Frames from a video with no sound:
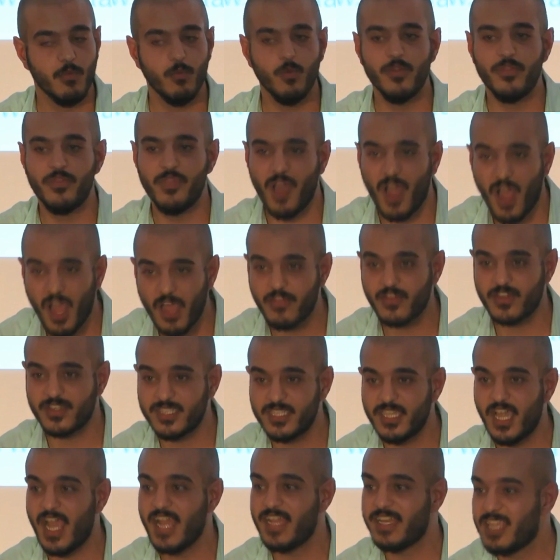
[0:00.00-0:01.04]
Would the other
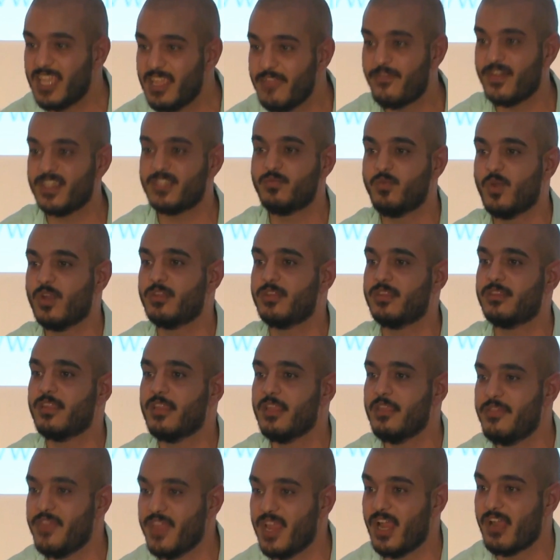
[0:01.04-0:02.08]
side give us what
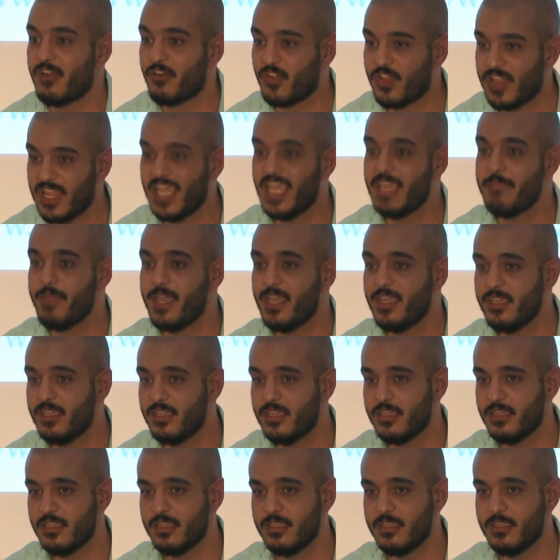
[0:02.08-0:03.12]
they are
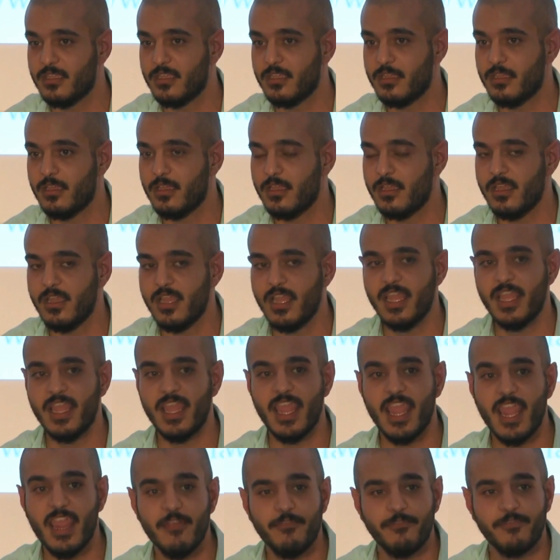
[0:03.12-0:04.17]
claiming?
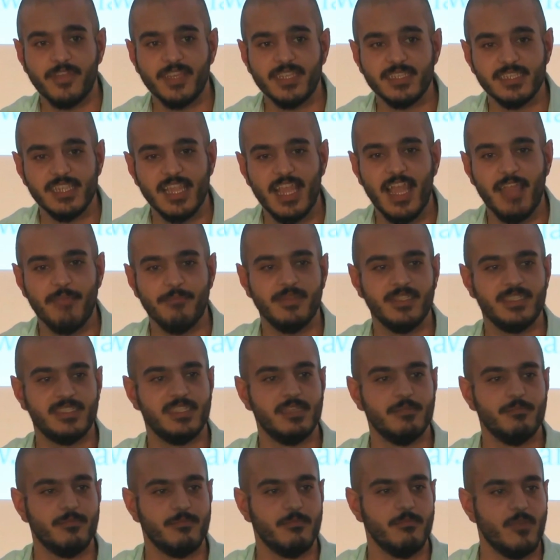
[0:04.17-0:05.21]
If Islam
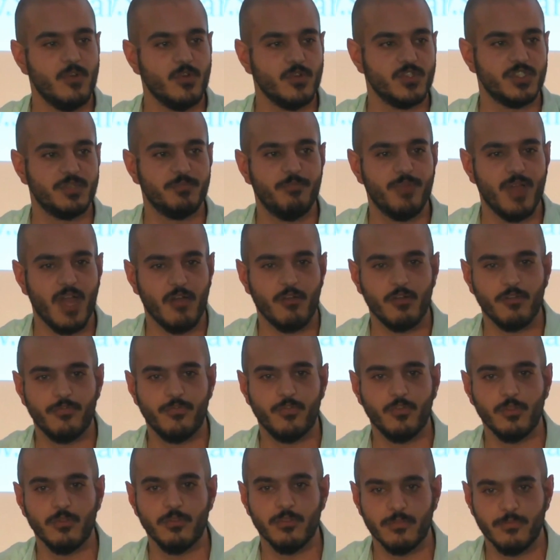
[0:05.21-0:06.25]
is the most
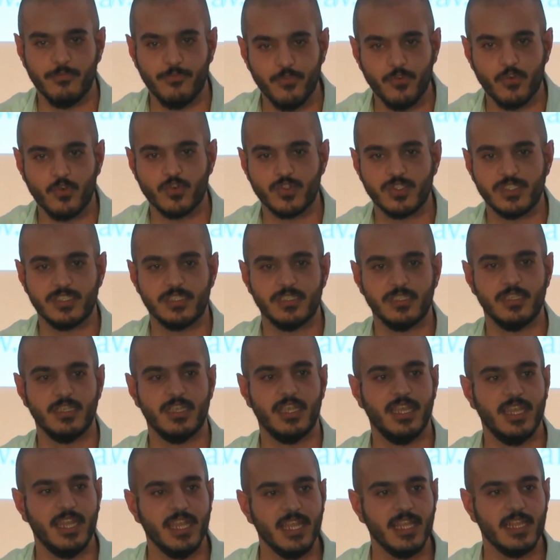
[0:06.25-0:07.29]
powerful force
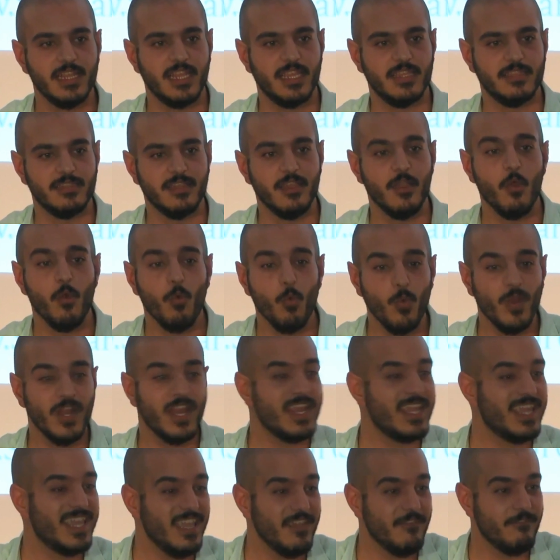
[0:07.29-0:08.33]
in England, will
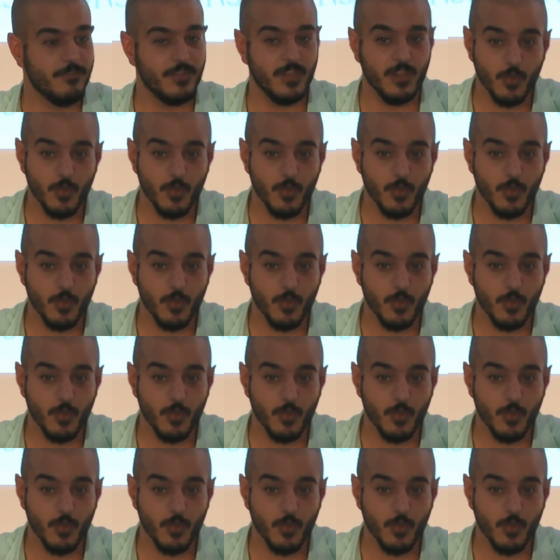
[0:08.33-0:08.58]
it give